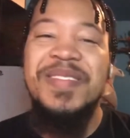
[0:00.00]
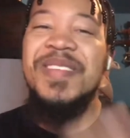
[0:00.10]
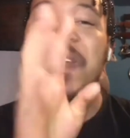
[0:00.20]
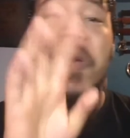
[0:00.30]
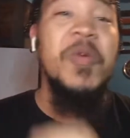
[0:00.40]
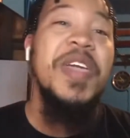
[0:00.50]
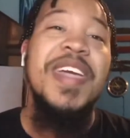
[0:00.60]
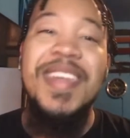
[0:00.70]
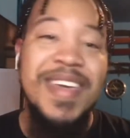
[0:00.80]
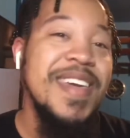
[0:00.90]

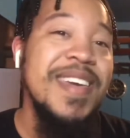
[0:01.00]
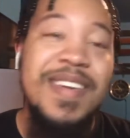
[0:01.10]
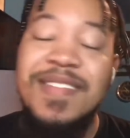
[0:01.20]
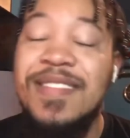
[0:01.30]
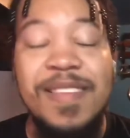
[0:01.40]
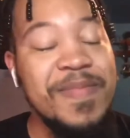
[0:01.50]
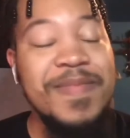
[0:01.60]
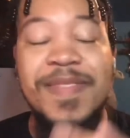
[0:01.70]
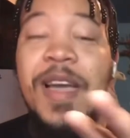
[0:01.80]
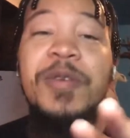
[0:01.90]
Okay,
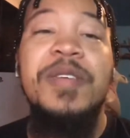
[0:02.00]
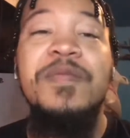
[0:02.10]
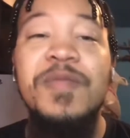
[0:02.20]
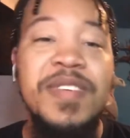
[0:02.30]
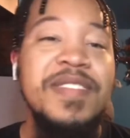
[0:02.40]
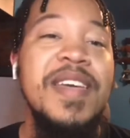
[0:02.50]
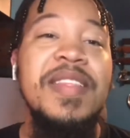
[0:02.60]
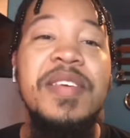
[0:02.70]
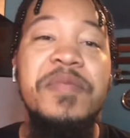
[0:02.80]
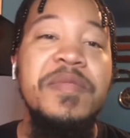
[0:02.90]
I'll never reach that
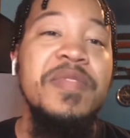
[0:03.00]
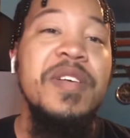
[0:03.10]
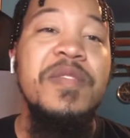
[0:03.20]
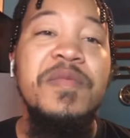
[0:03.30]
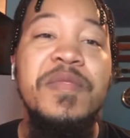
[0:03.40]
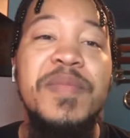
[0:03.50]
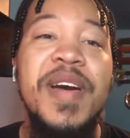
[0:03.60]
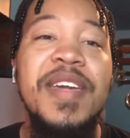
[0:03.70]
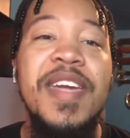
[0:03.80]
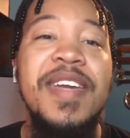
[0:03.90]
level of love with my
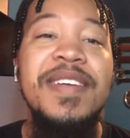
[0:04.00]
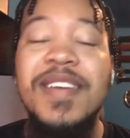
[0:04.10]
cat,